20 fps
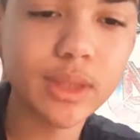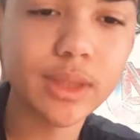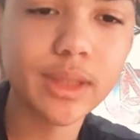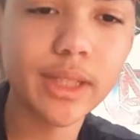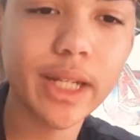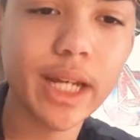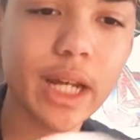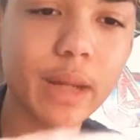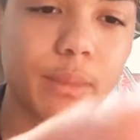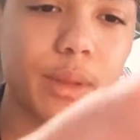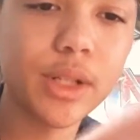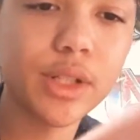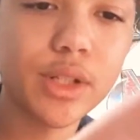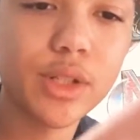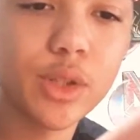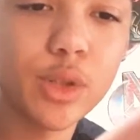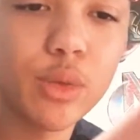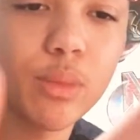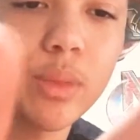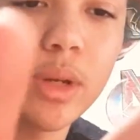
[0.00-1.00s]
Take out your plunger
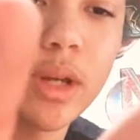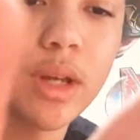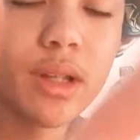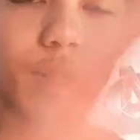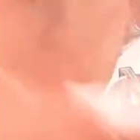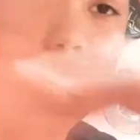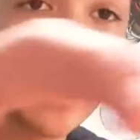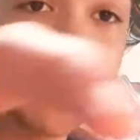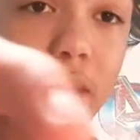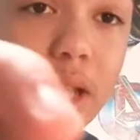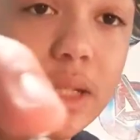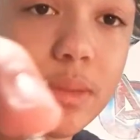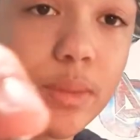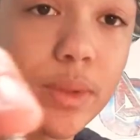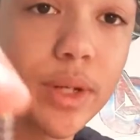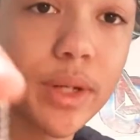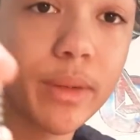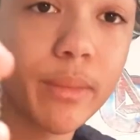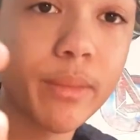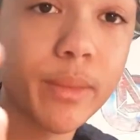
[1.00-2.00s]
tube. Save that
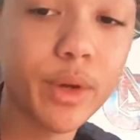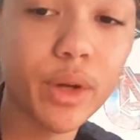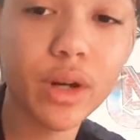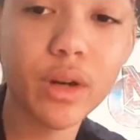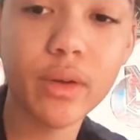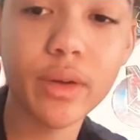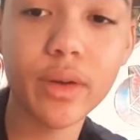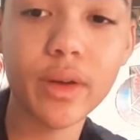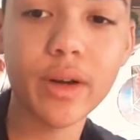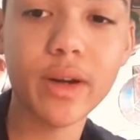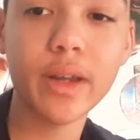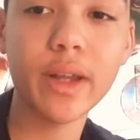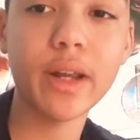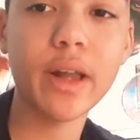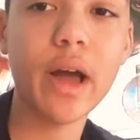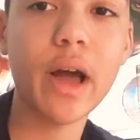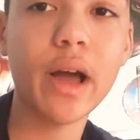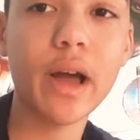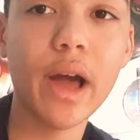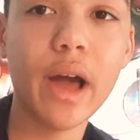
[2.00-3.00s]
spring. You're gonna, you're gonna need it.
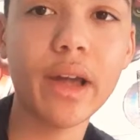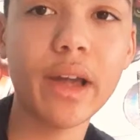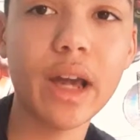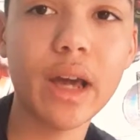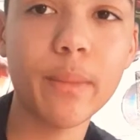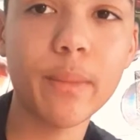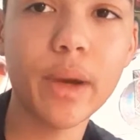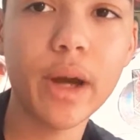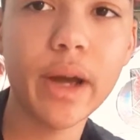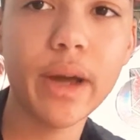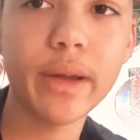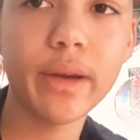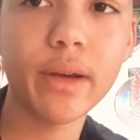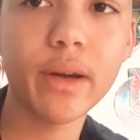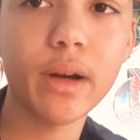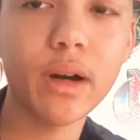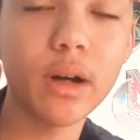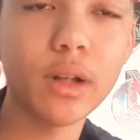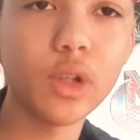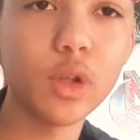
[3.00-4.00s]
I, I got mine
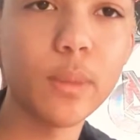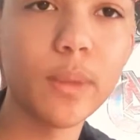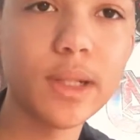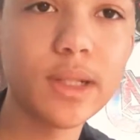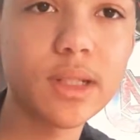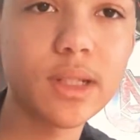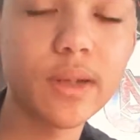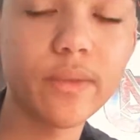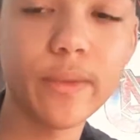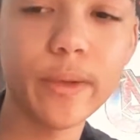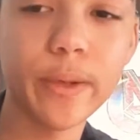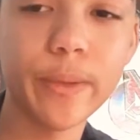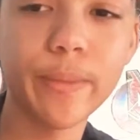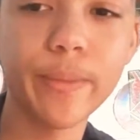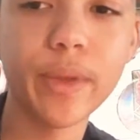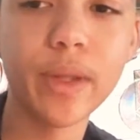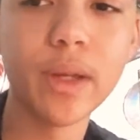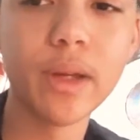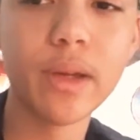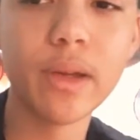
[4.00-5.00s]
uh, a little bit stiffer.
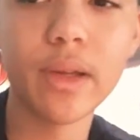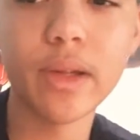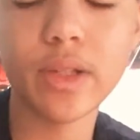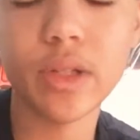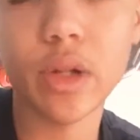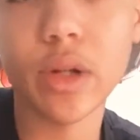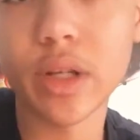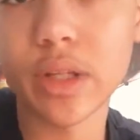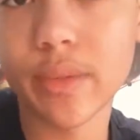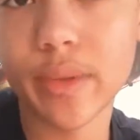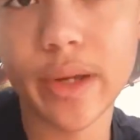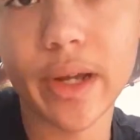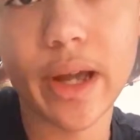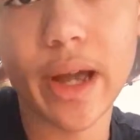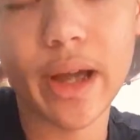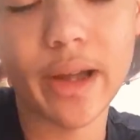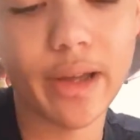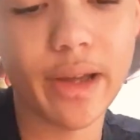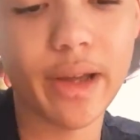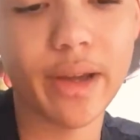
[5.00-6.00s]
That's the only spring
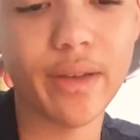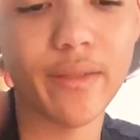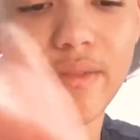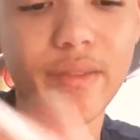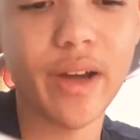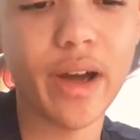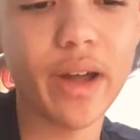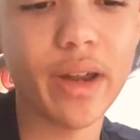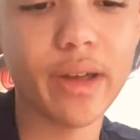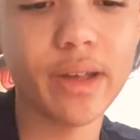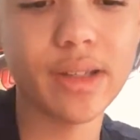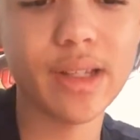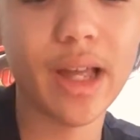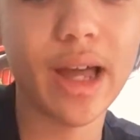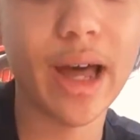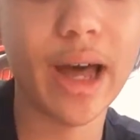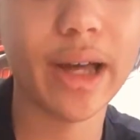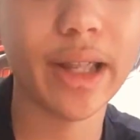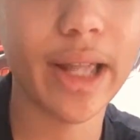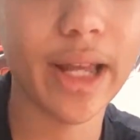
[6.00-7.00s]
I, I, I could find because
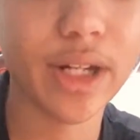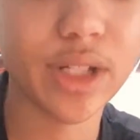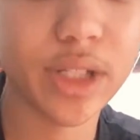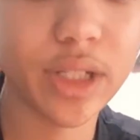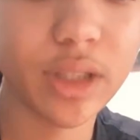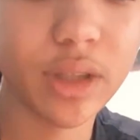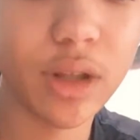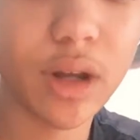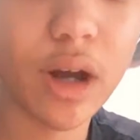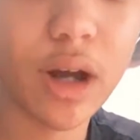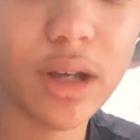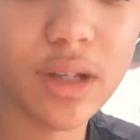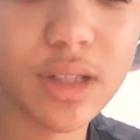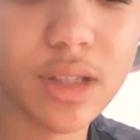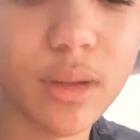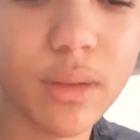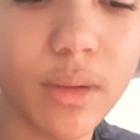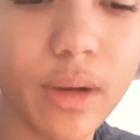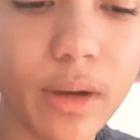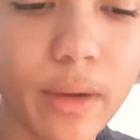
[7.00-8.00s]
I, I actually lost
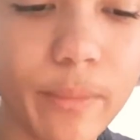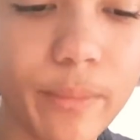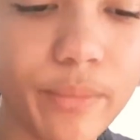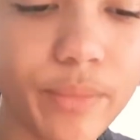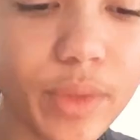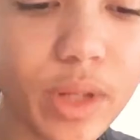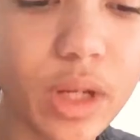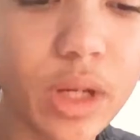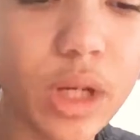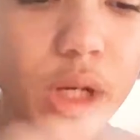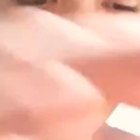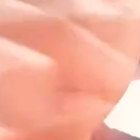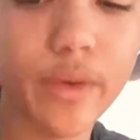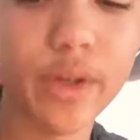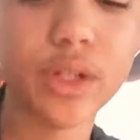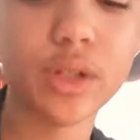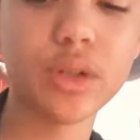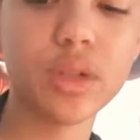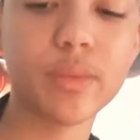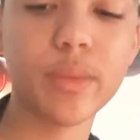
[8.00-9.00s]
the um,
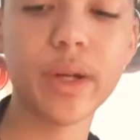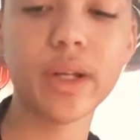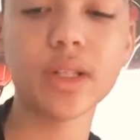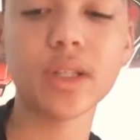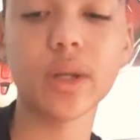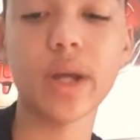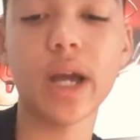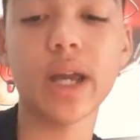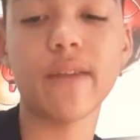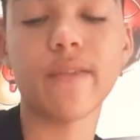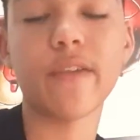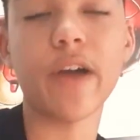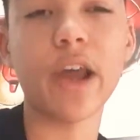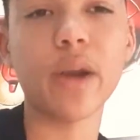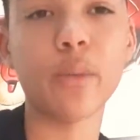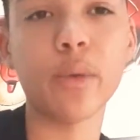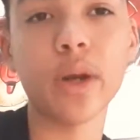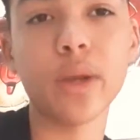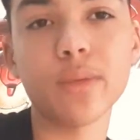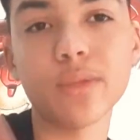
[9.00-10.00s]
original spring, so I had to
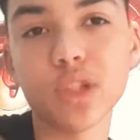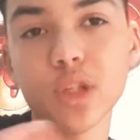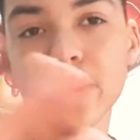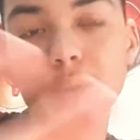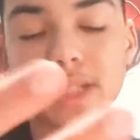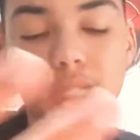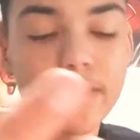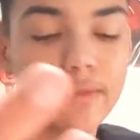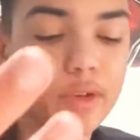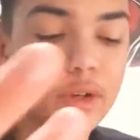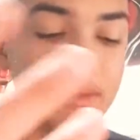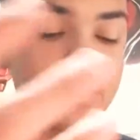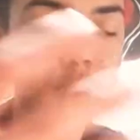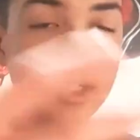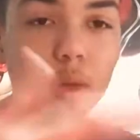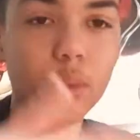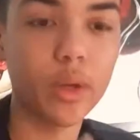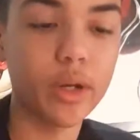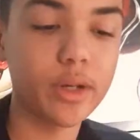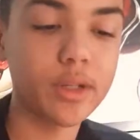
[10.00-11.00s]
find one that was a little bit stiffer.
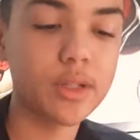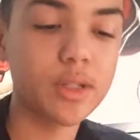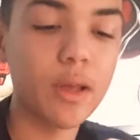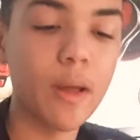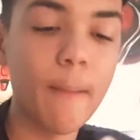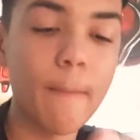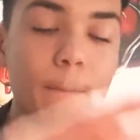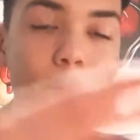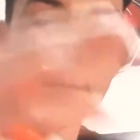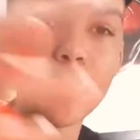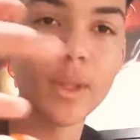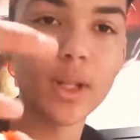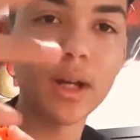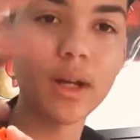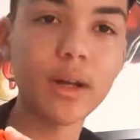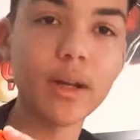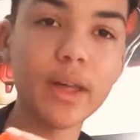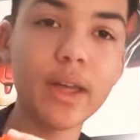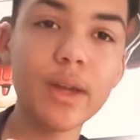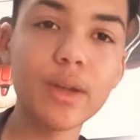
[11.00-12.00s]
Still works.
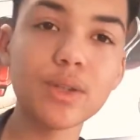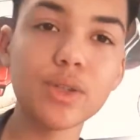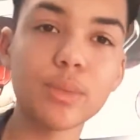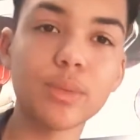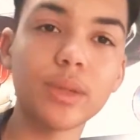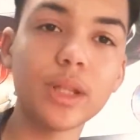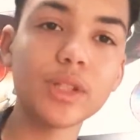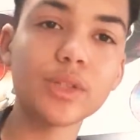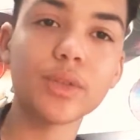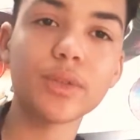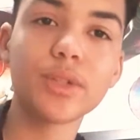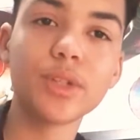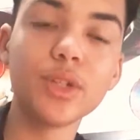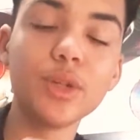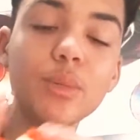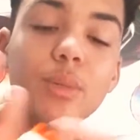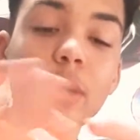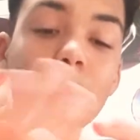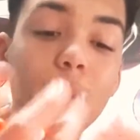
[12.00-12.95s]
Uh, here's your plunger tube.